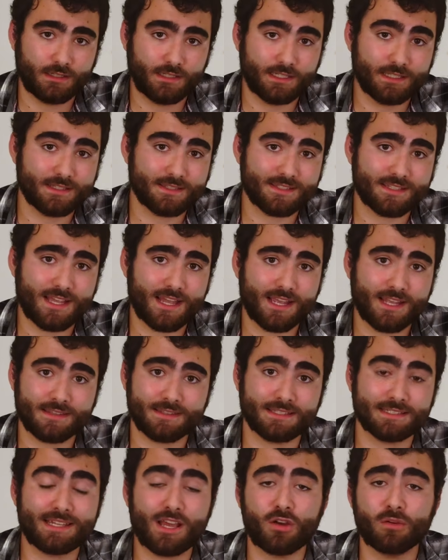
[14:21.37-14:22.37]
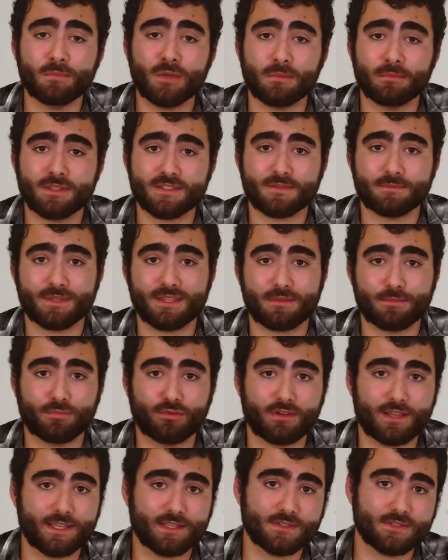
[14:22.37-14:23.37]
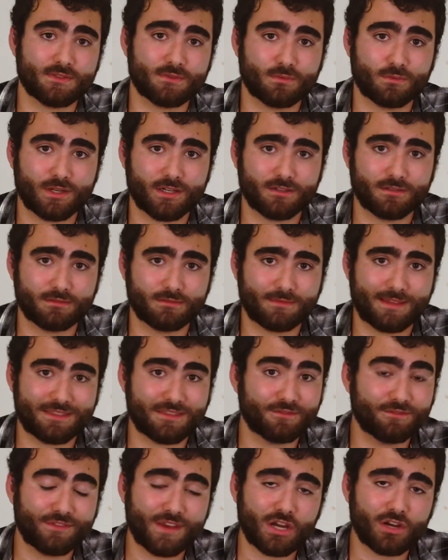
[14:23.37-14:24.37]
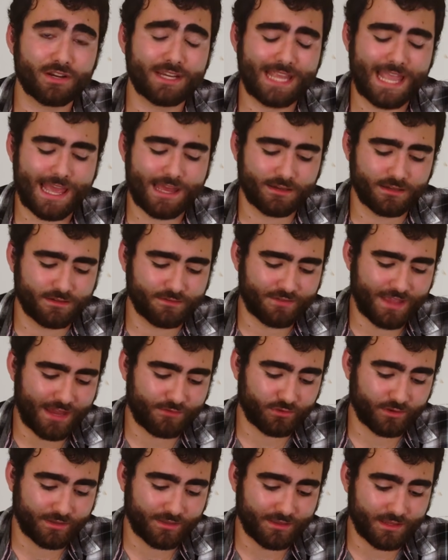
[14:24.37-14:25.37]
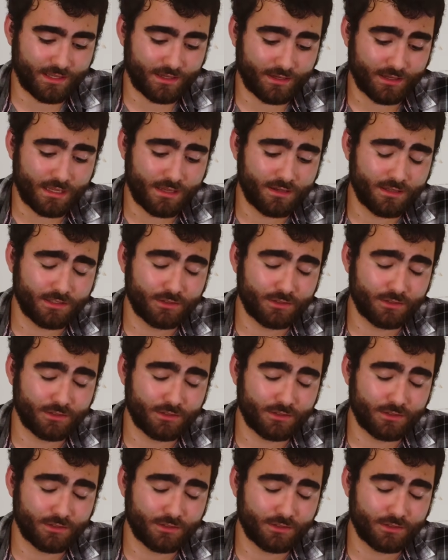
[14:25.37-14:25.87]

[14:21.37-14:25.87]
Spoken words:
He decides Adelma must be the place where, at the very end of everything,